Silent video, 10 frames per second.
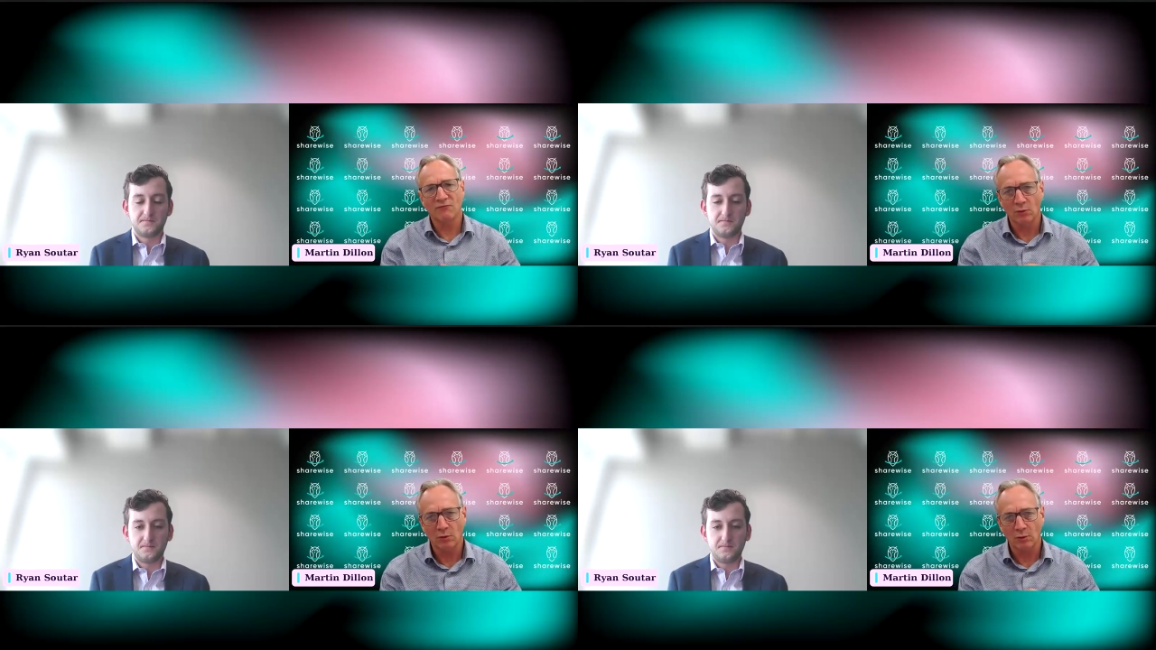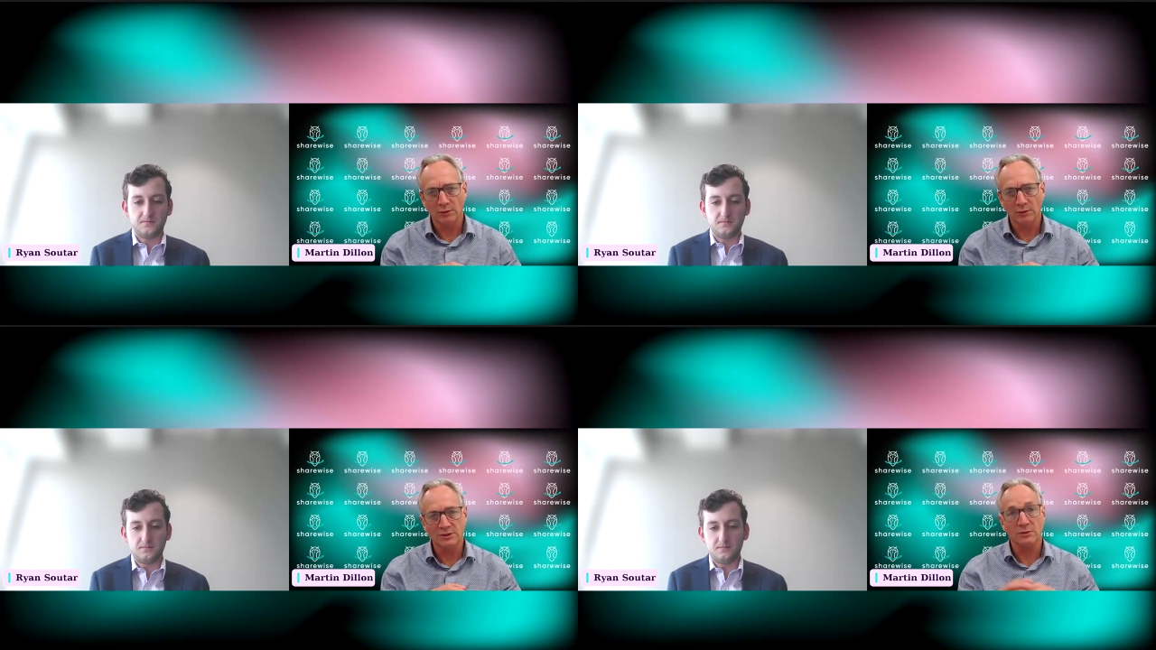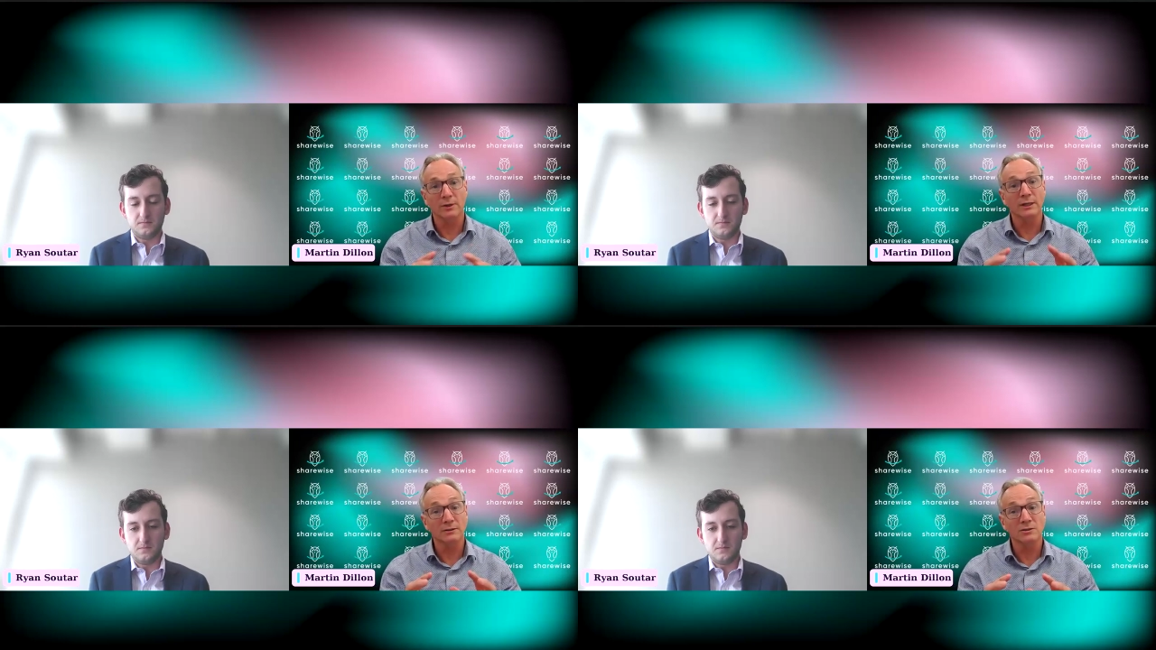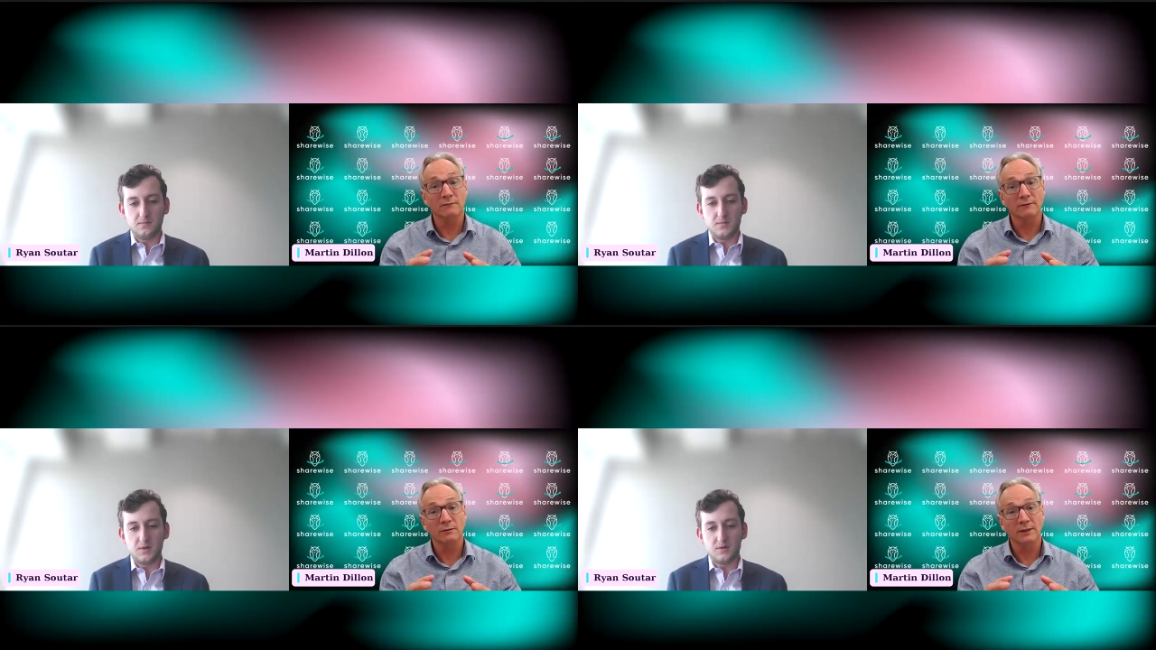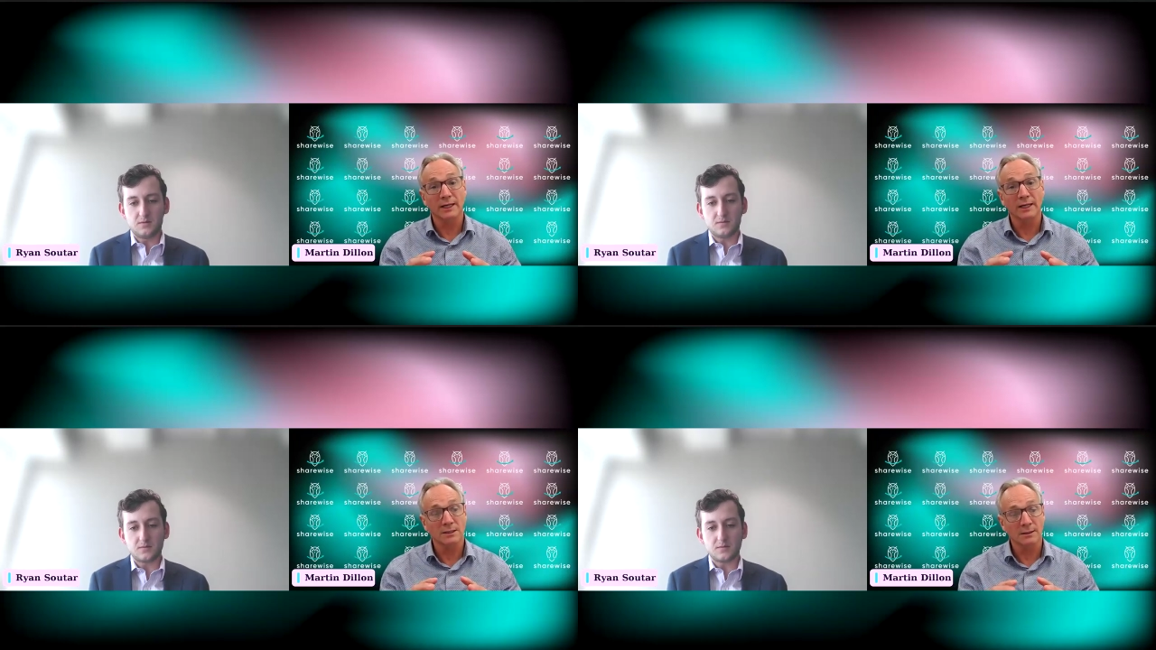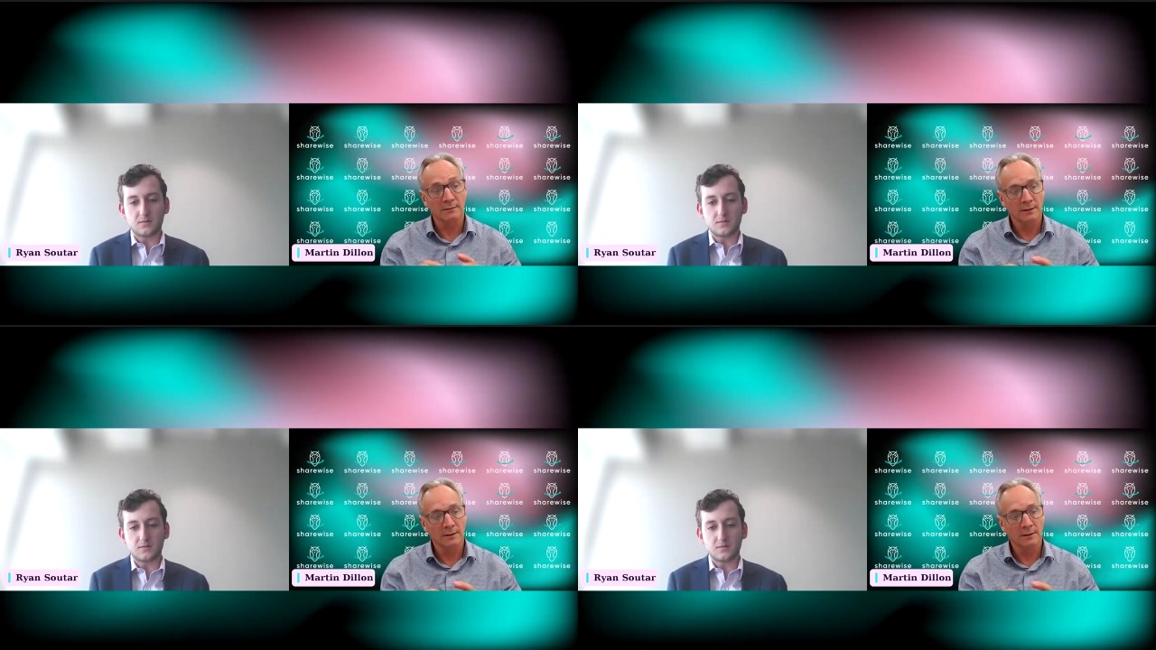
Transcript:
Speaker 1: for the screening of cervical cancer.